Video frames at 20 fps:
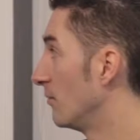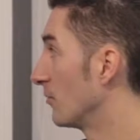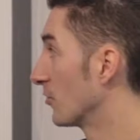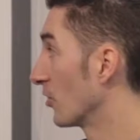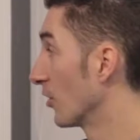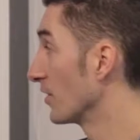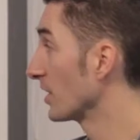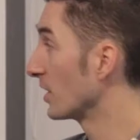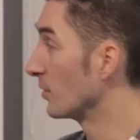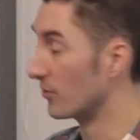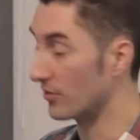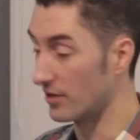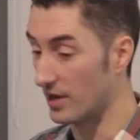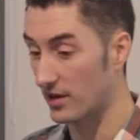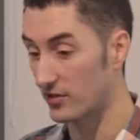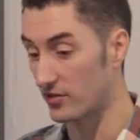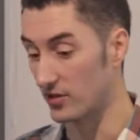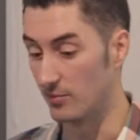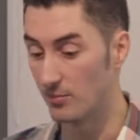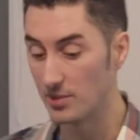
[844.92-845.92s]
So I think it was an
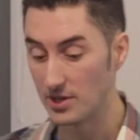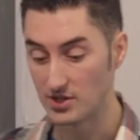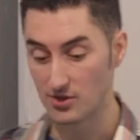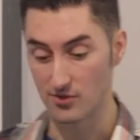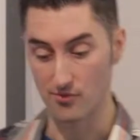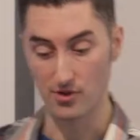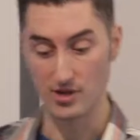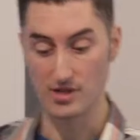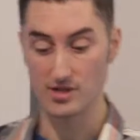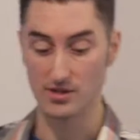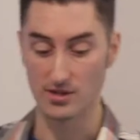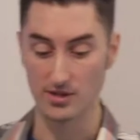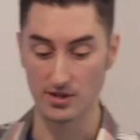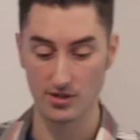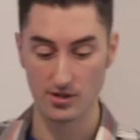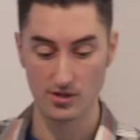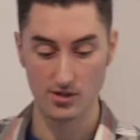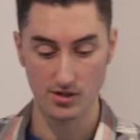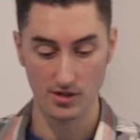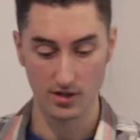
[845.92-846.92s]
excellent piece of
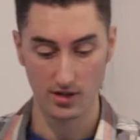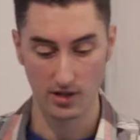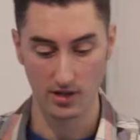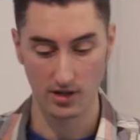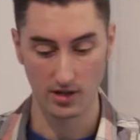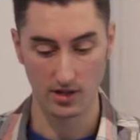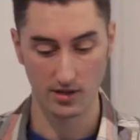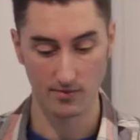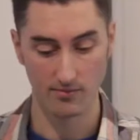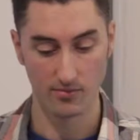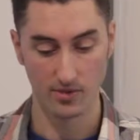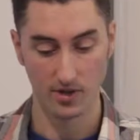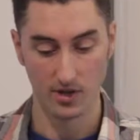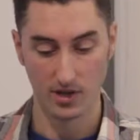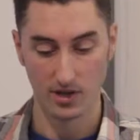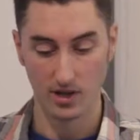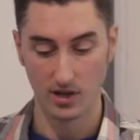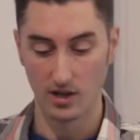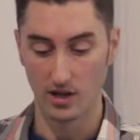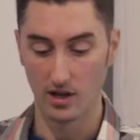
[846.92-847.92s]
research.
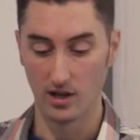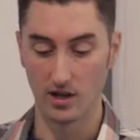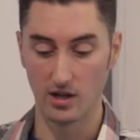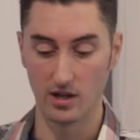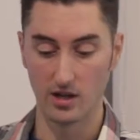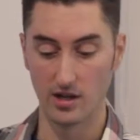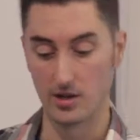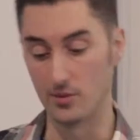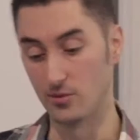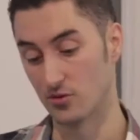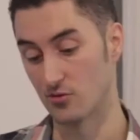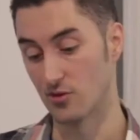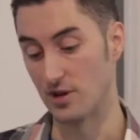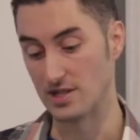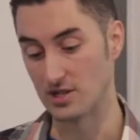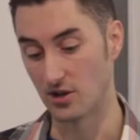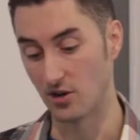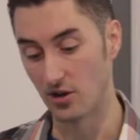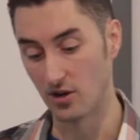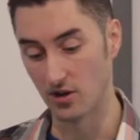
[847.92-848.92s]
And it was
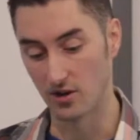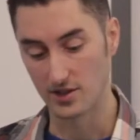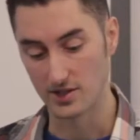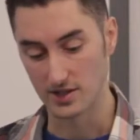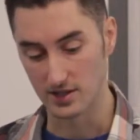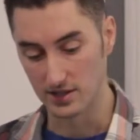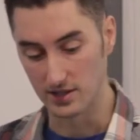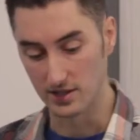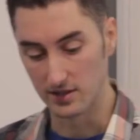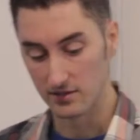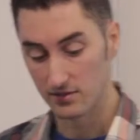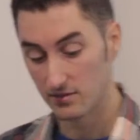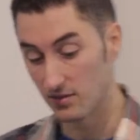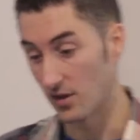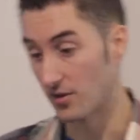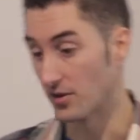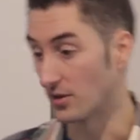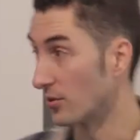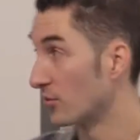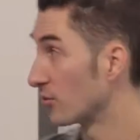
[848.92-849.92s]
great to highlight it, and
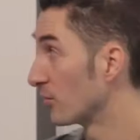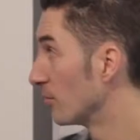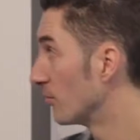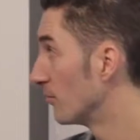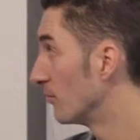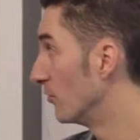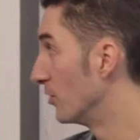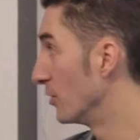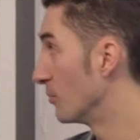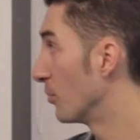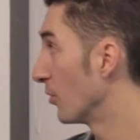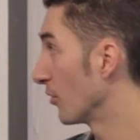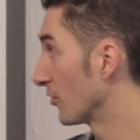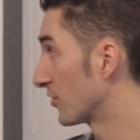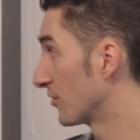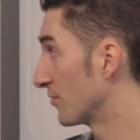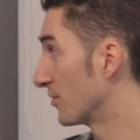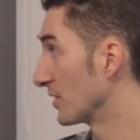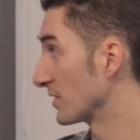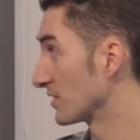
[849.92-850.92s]
I think there's some really
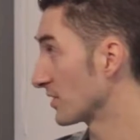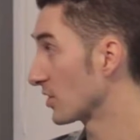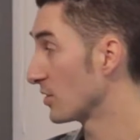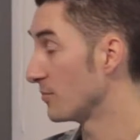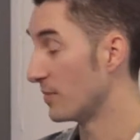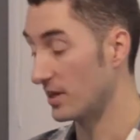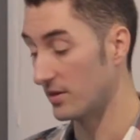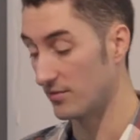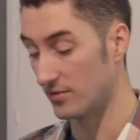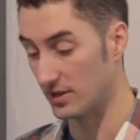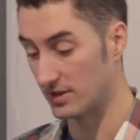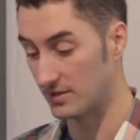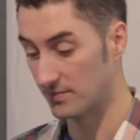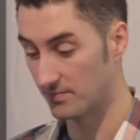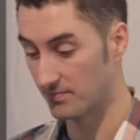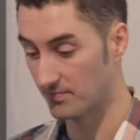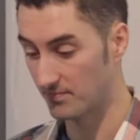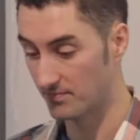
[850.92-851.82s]
positive things that come out of that.